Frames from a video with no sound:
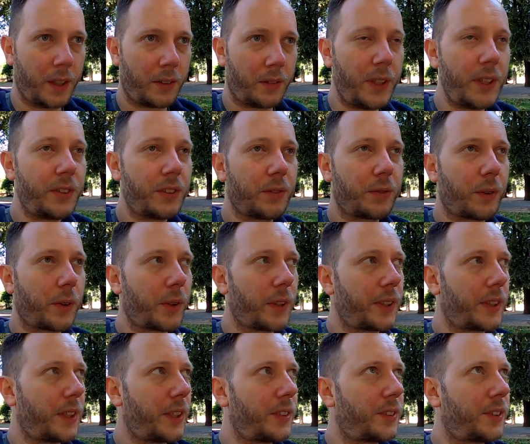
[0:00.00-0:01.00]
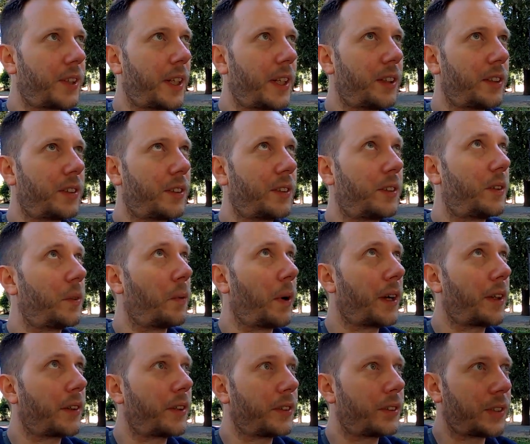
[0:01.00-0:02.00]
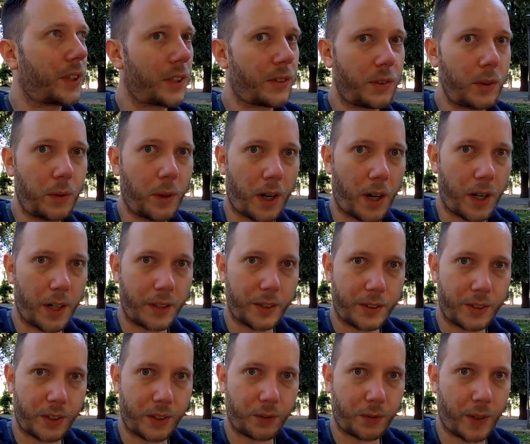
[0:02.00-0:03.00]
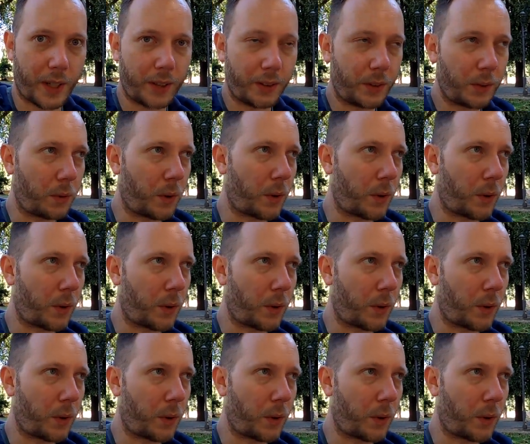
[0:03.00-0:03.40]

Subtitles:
Reason for it is that the weather is not too hot, it's just fine to